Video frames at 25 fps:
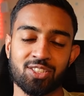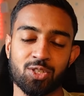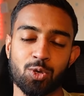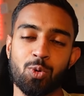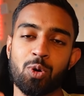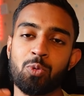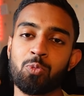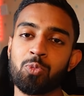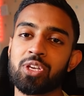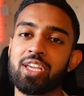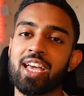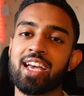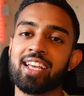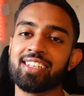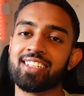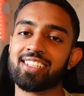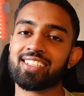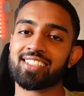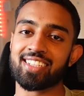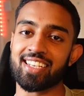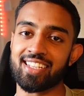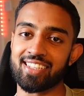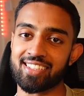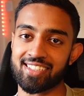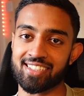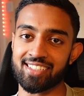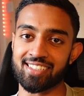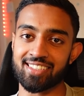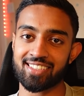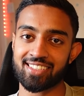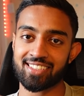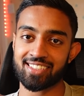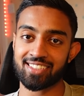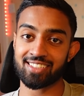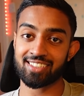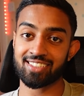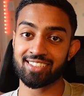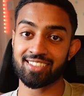So when we end a
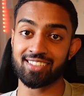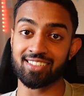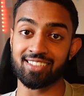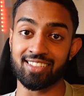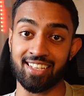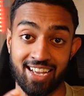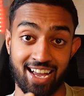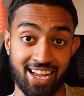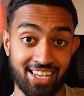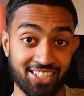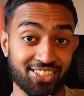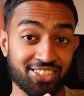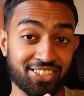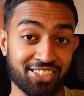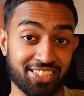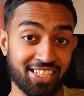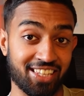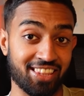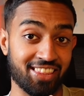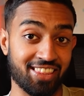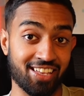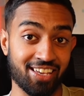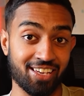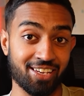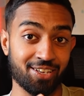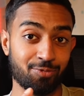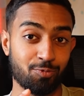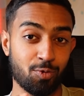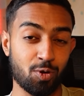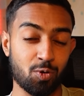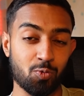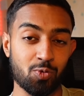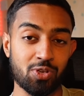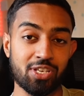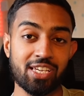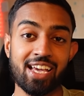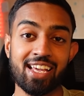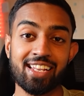sentence, like I just did there,
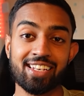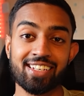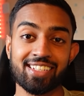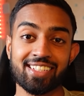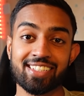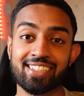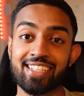when we end a